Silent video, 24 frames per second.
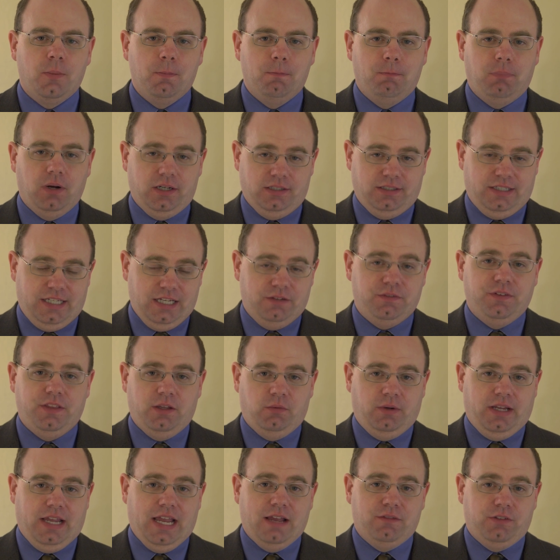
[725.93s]
But given
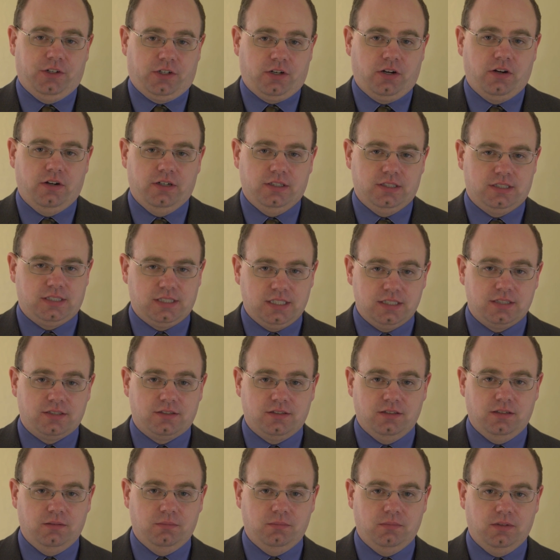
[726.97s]
that we have the current
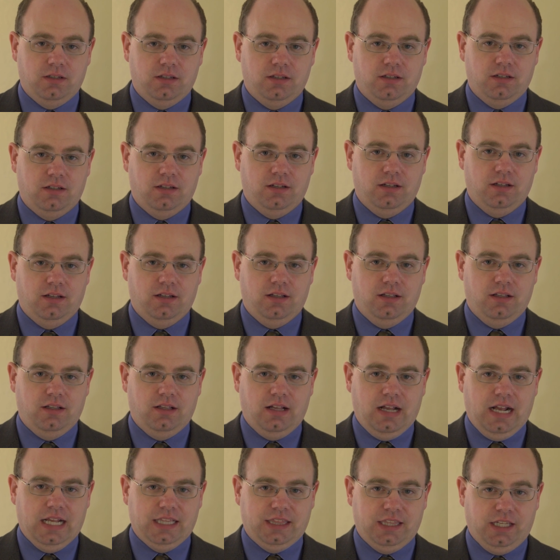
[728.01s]
system,
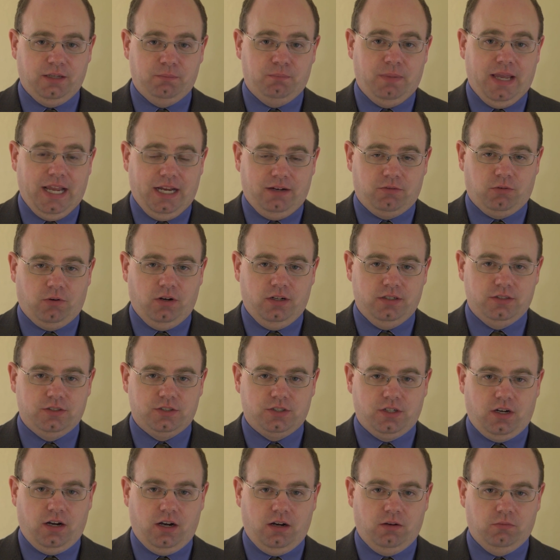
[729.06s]
I think bank
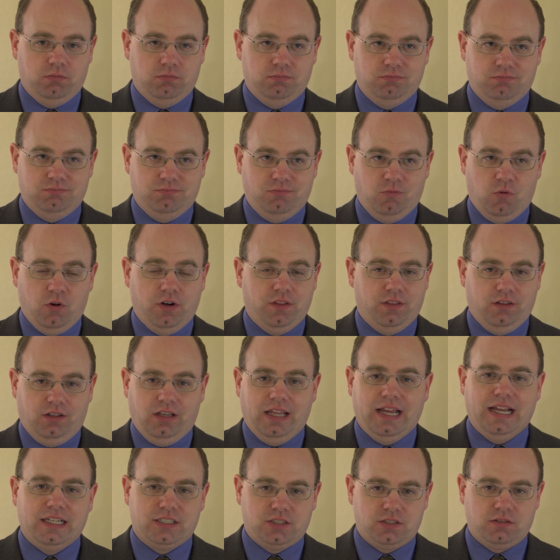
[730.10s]
runs are one of the
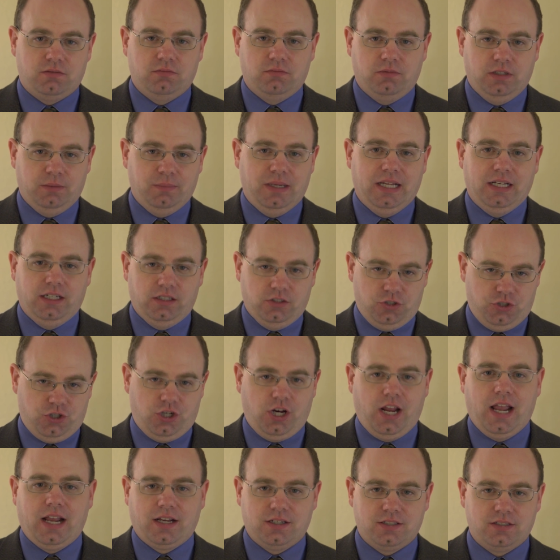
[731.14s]
last remaining
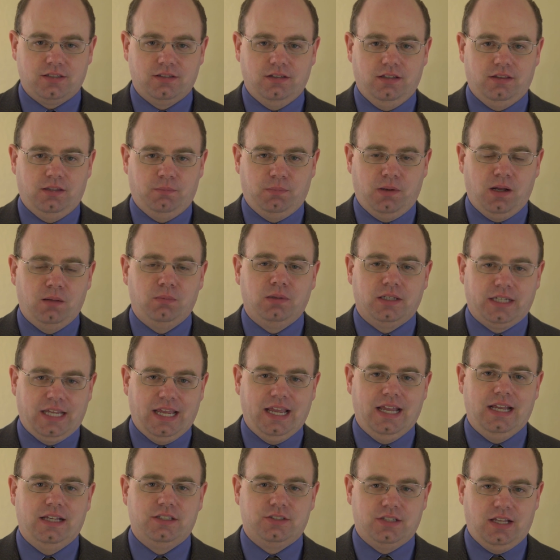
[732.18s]
checks that the public
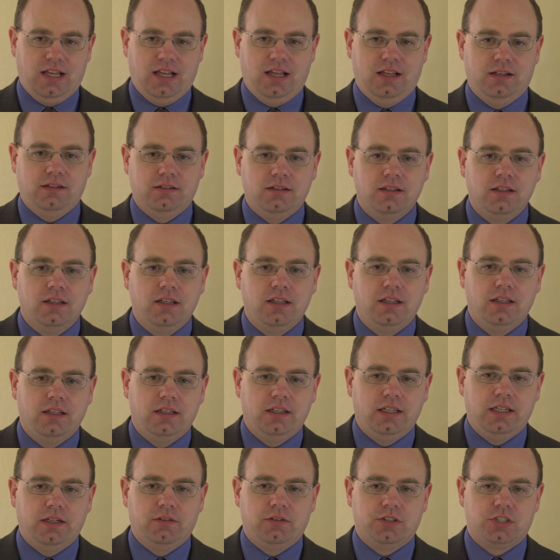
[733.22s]
has on
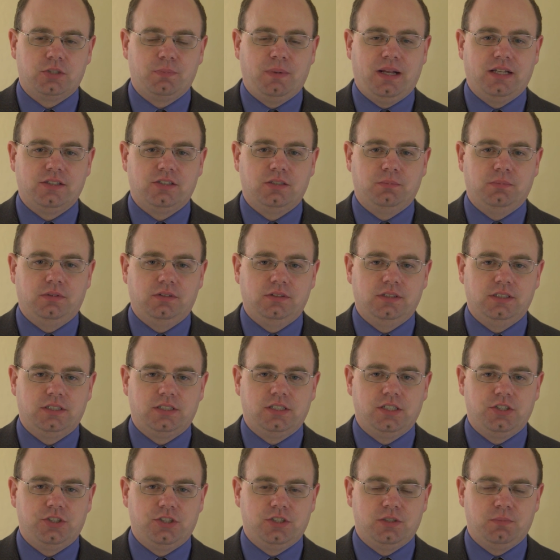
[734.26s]
irresponsible
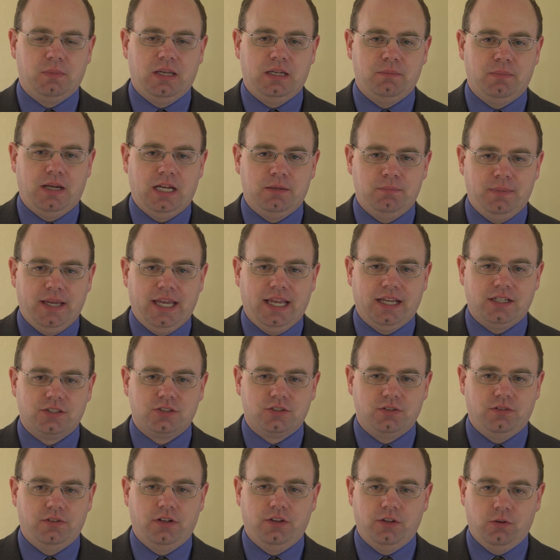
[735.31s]
decisions made by
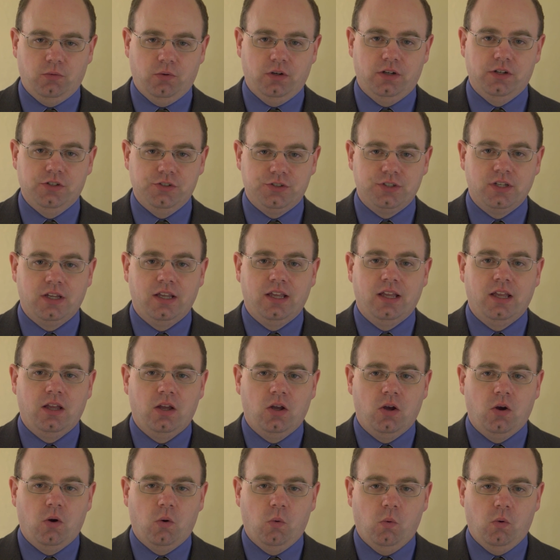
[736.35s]
banks. So in other words,
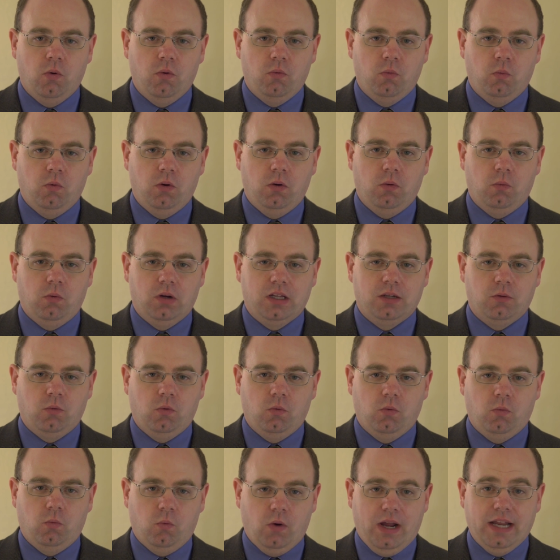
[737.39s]

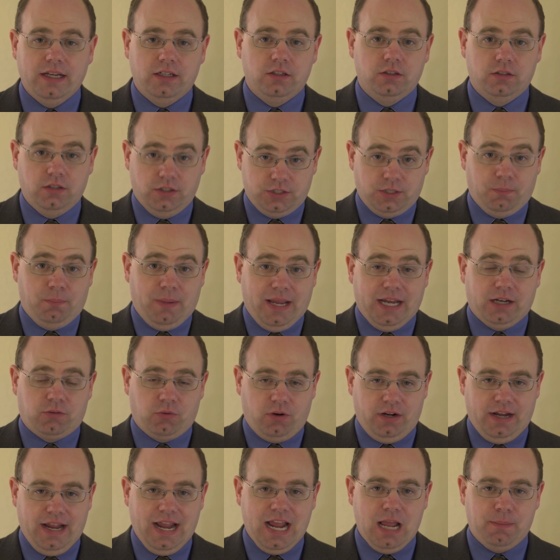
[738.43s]
when does a bank
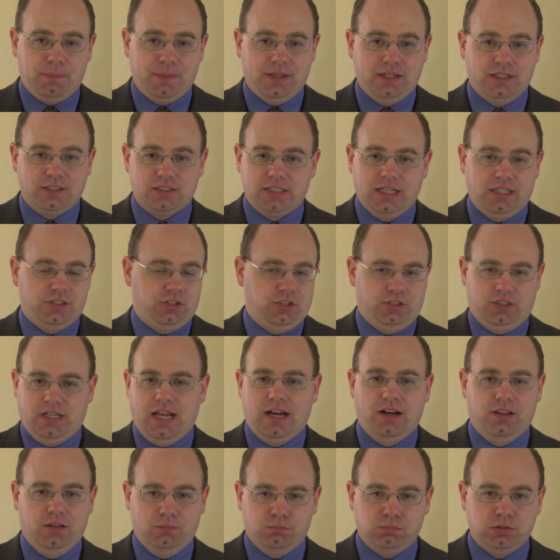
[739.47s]
run happen? It's not just
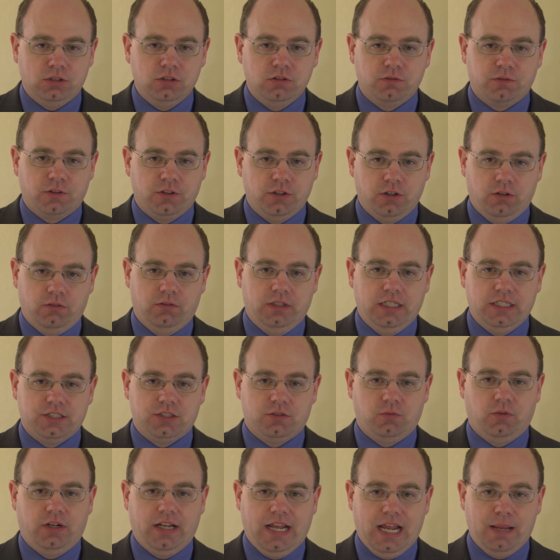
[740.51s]
out of the blue for no
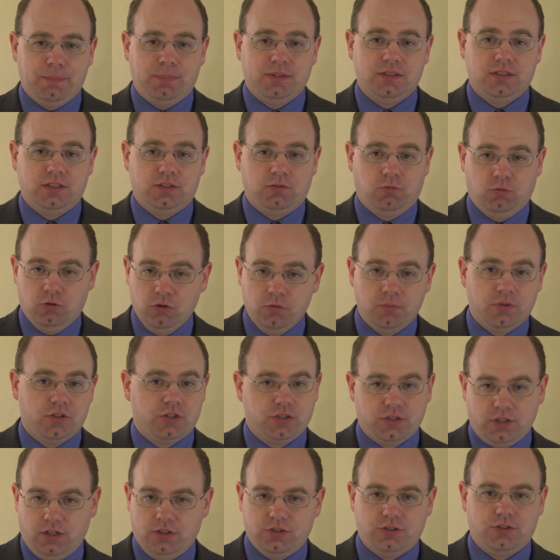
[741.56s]
reason. What happens is
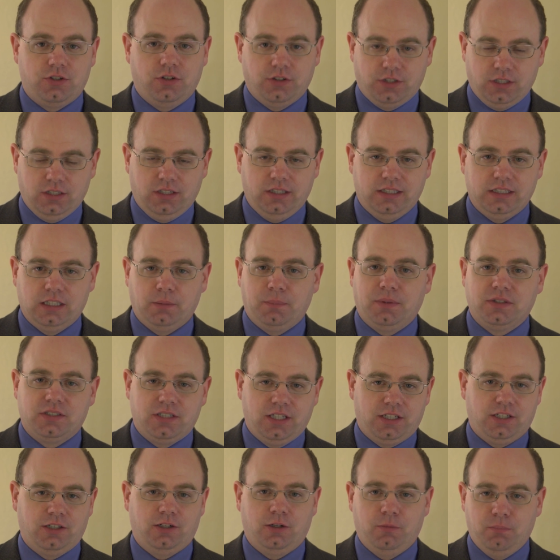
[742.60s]
rumors start circulating that a
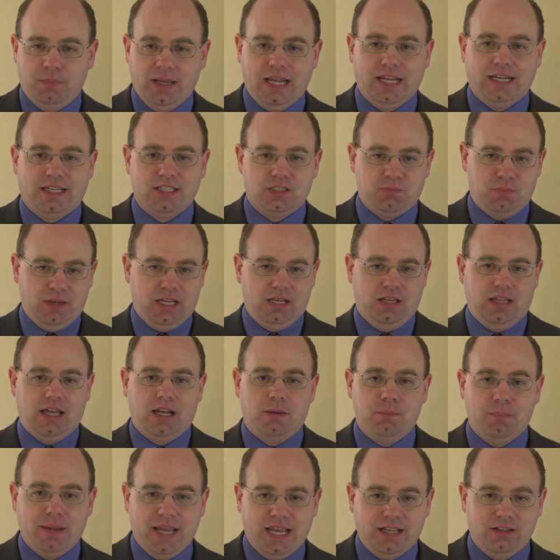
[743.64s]
particular bank has made a
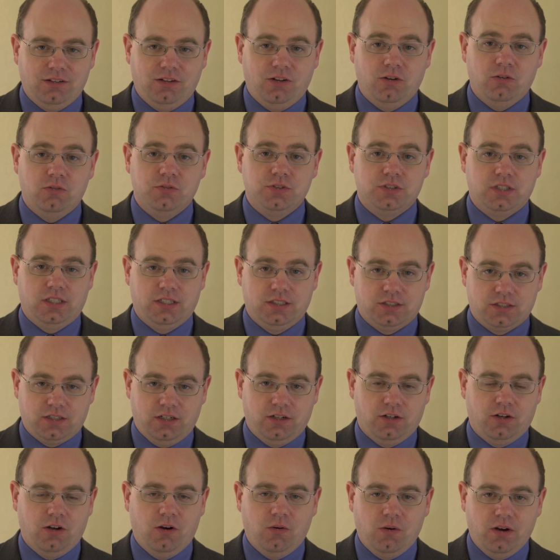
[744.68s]
lot of bad loans and it's
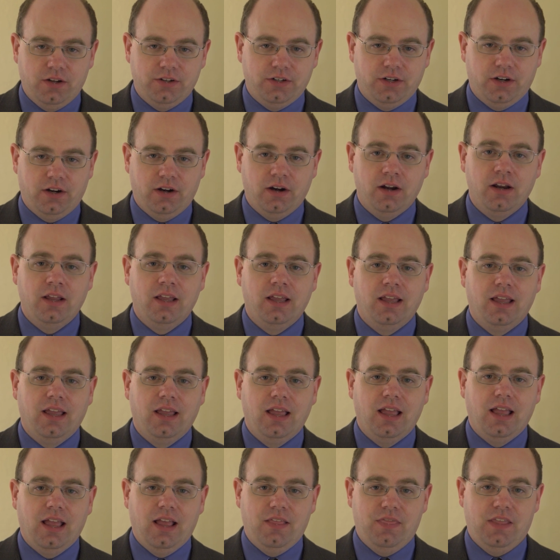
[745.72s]
going to go under,
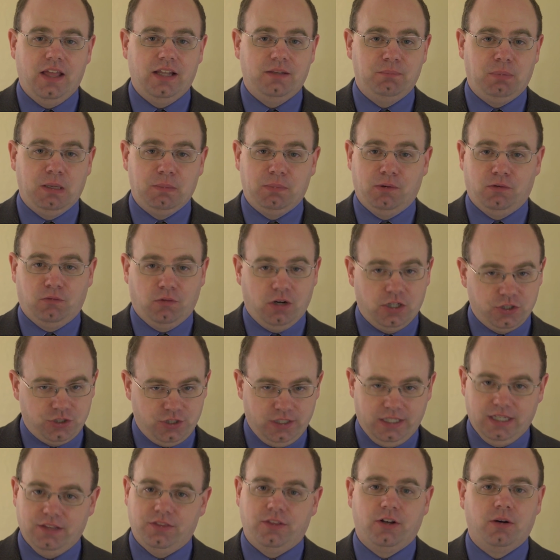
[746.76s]
and then people rush
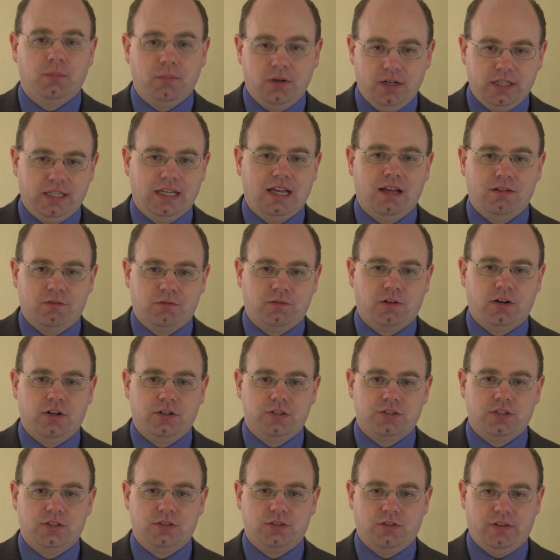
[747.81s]
to get their money out
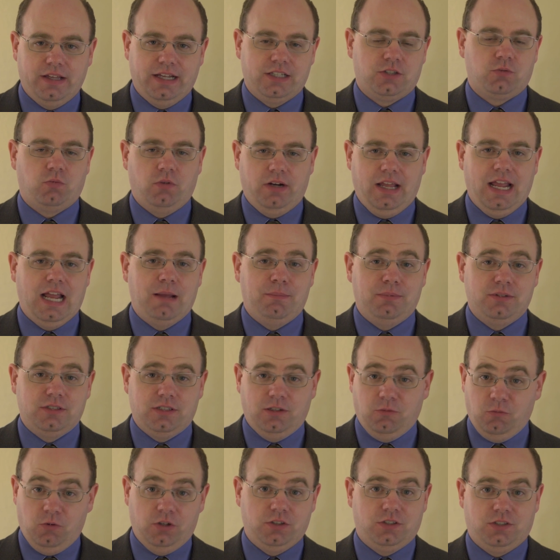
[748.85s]
first. And so that's what happens.
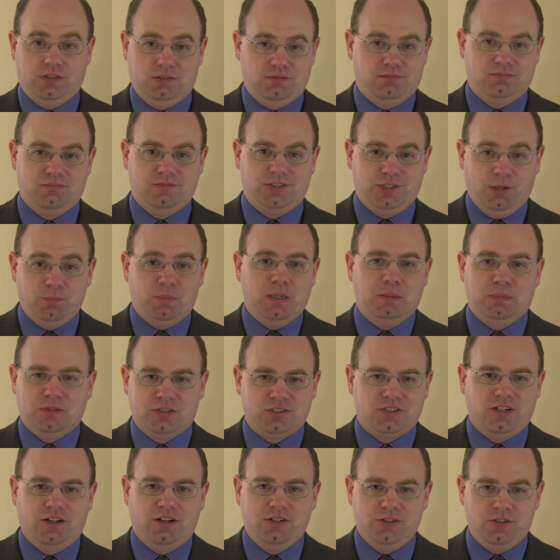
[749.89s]
And then once some people
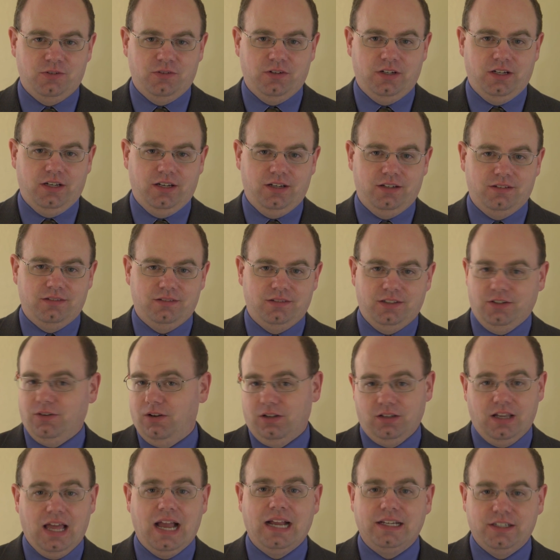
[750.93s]
start doing it, a
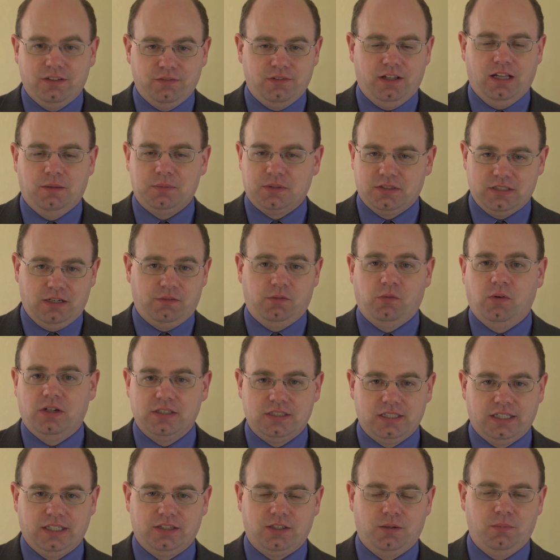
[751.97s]
line develops because everyone
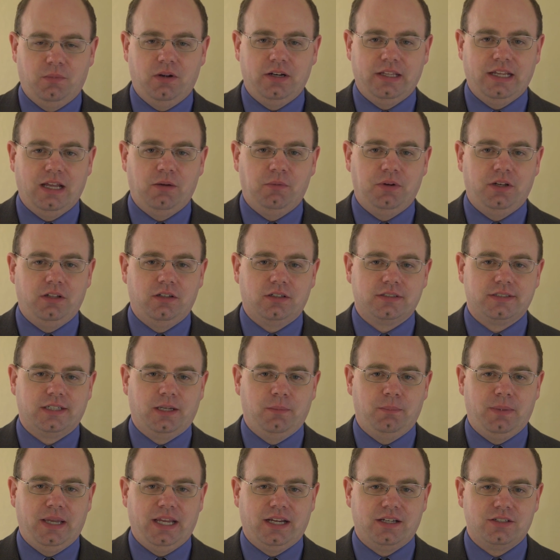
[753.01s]
wants to get their money out when it looks like
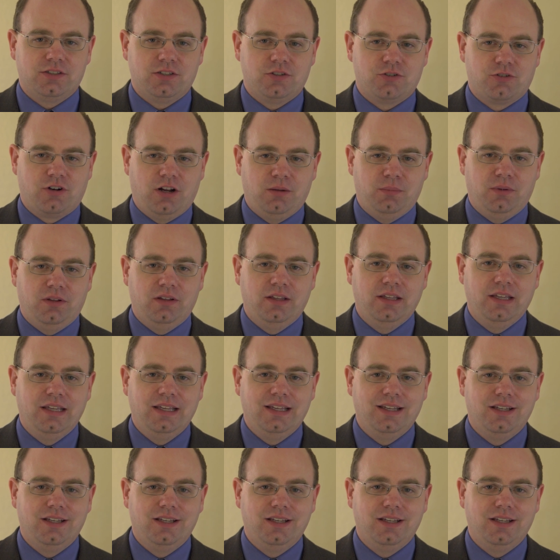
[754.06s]
a bank is in trouble.